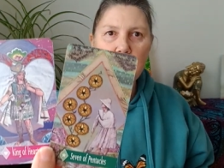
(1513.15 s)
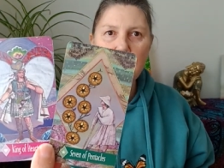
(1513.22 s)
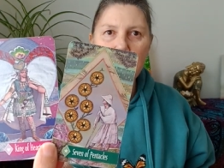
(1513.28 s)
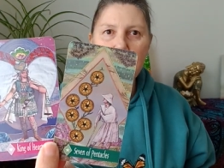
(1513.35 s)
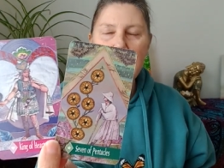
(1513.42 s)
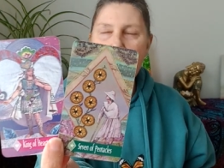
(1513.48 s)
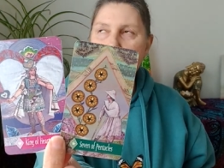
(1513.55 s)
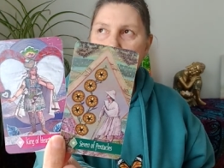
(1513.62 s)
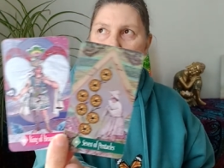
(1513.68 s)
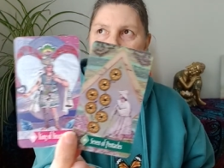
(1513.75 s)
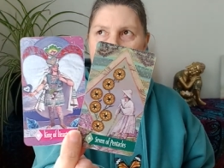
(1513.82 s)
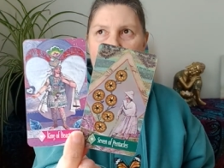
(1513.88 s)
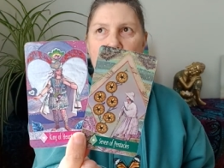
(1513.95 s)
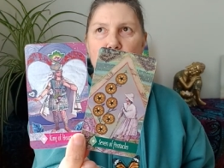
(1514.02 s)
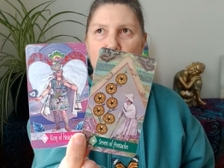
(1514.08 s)
Creating
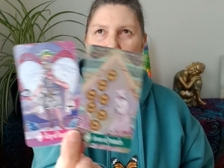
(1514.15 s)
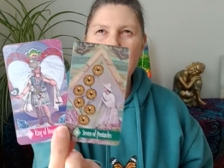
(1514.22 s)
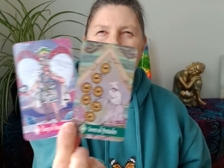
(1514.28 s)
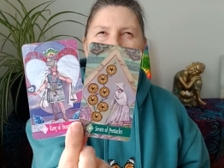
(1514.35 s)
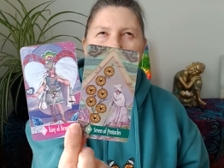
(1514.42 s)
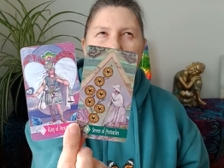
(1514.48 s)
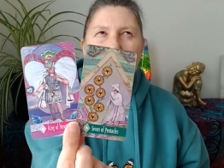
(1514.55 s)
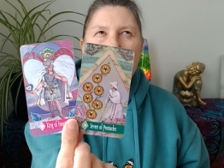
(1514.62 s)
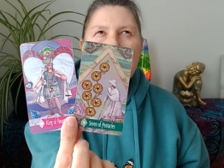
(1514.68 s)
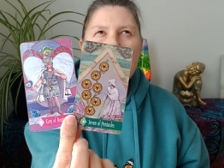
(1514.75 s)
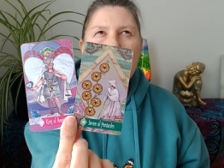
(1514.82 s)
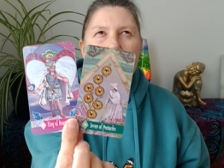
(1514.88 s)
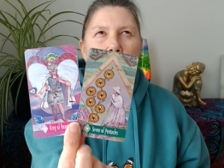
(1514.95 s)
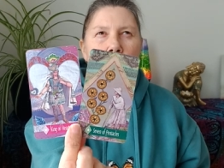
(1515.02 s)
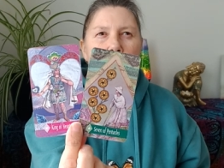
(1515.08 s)
boundaries
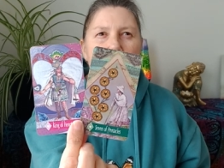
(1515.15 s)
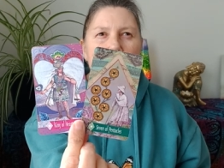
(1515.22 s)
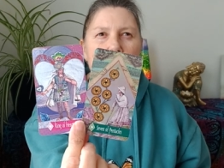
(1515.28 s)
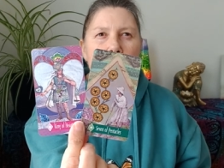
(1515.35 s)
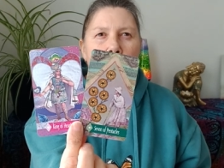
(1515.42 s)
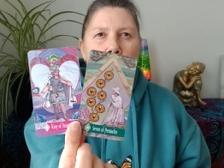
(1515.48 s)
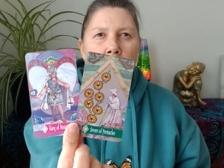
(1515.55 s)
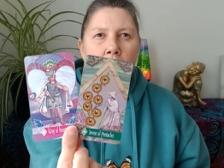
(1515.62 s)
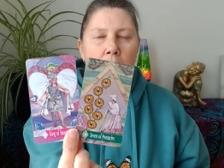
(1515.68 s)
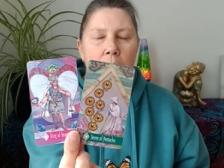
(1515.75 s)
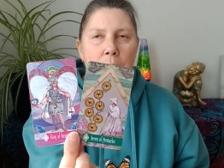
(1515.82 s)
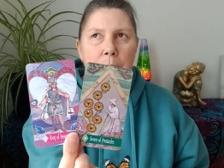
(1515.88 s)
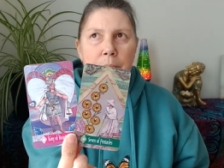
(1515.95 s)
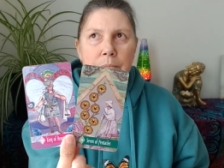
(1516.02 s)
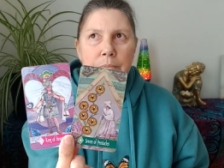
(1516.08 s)

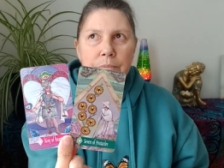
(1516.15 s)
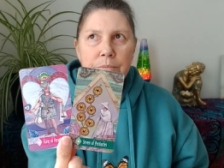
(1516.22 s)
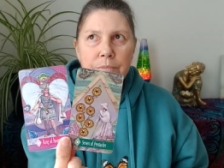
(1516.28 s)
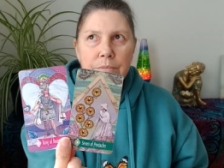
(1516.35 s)
um,